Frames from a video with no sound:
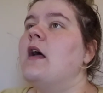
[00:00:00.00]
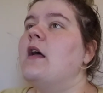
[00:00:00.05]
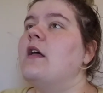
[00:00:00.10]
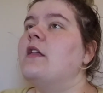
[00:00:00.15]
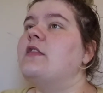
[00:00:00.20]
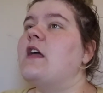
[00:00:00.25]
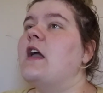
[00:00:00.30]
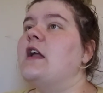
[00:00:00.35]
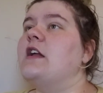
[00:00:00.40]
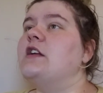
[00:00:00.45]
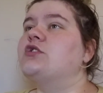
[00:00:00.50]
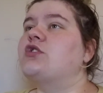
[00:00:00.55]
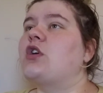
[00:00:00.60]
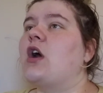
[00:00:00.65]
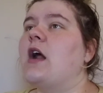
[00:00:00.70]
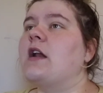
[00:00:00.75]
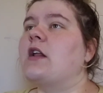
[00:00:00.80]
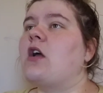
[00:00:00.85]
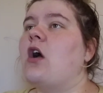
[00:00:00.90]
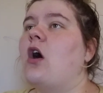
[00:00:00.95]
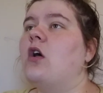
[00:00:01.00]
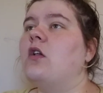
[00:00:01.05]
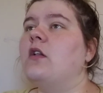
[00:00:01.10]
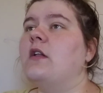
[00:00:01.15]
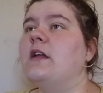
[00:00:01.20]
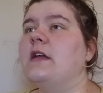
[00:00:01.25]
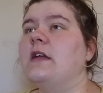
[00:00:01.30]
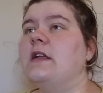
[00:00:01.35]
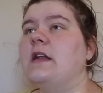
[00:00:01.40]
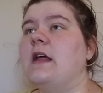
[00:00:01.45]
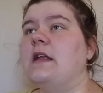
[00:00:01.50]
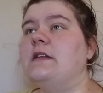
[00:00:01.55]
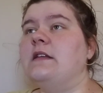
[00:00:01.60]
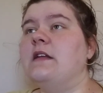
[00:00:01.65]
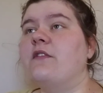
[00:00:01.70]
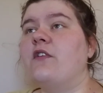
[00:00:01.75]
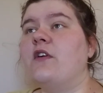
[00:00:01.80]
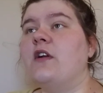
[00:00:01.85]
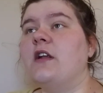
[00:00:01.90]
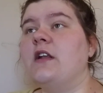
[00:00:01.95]
they tried to call in a
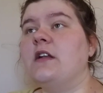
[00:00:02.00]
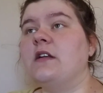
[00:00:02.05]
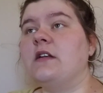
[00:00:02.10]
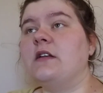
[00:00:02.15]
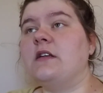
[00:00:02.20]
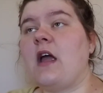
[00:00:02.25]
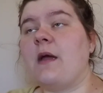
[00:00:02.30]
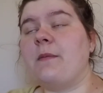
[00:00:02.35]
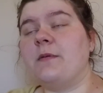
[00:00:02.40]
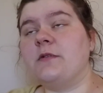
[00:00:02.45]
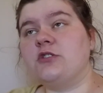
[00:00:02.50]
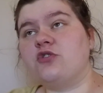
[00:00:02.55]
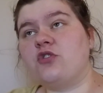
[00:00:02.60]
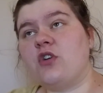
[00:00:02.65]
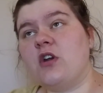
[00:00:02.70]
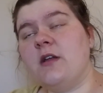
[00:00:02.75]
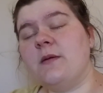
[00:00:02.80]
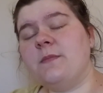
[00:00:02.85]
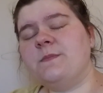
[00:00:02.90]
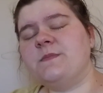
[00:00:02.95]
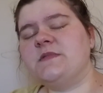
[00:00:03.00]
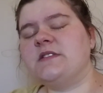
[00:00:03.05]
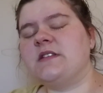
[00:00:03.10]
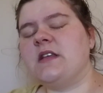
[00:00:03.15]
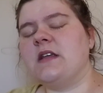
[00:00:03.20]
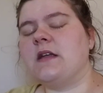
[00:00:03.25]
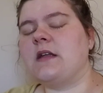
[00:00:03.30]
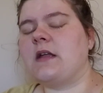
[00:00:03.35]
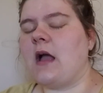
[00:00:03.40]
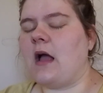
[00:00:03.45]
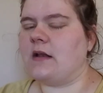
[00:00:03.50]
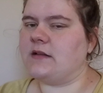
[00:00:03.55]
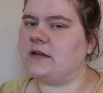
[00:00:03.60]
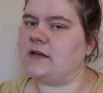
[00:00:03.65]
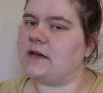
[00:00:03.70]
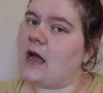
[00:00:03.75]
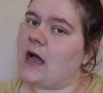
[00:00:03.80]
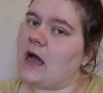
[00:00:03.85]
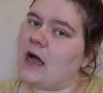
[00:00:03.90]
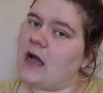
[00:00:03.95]
different type of strips, got
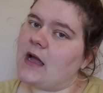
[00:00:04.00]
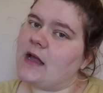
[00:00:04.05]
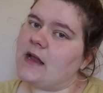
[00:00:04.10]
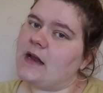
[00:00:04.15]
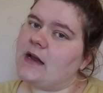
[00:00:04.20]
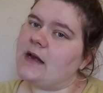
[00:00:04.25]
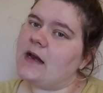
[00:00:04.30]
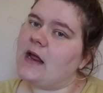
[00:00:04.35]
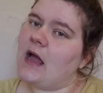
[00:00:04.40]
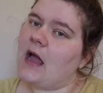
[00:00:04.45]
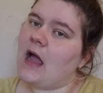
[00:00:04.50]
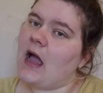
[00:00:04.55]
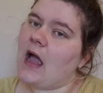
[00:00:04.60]
denied,